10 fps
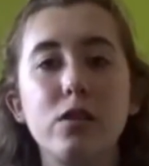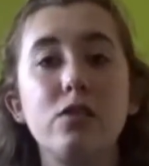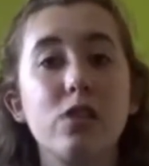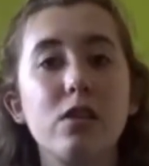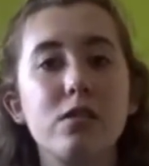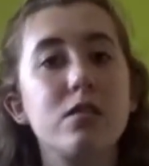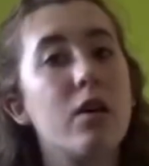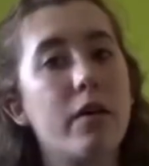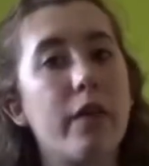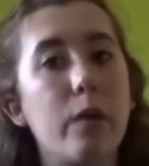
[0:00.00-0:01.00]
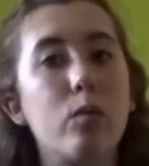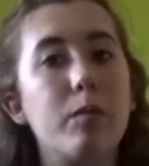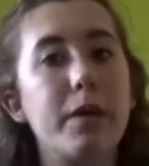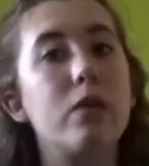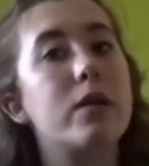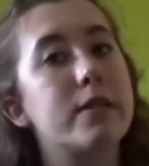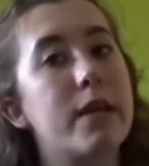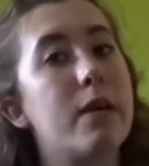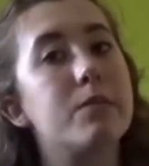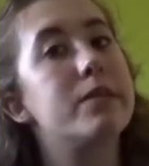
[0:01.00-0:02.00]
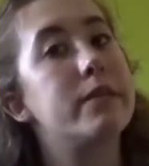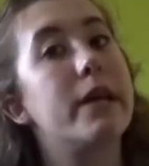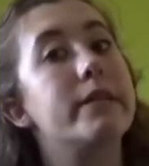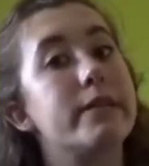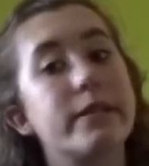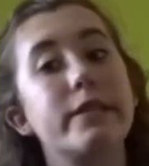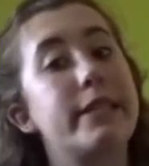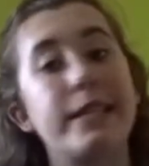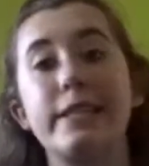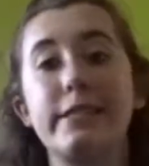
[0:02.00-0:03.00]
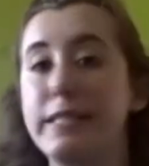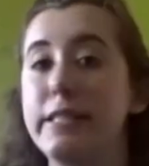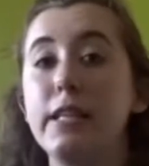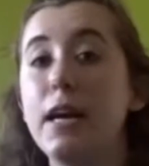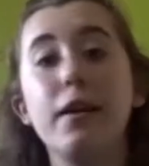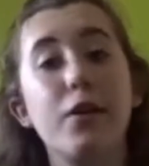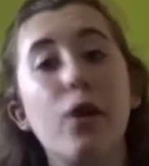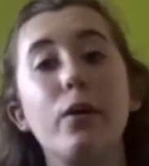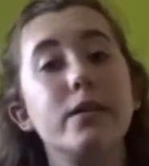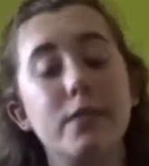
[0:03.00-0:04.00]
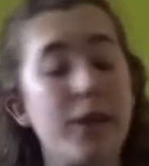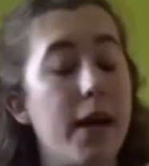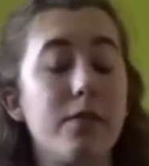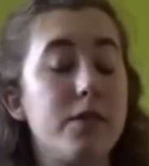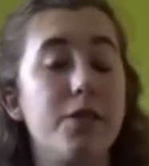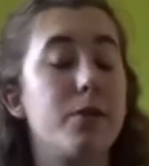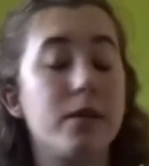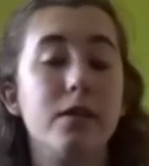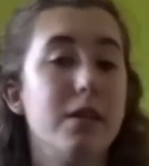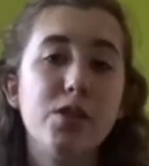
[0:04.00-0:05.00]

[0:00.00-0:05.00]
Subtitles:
because chances are they will be on exams and tests, so you gotta know it, you have to do it.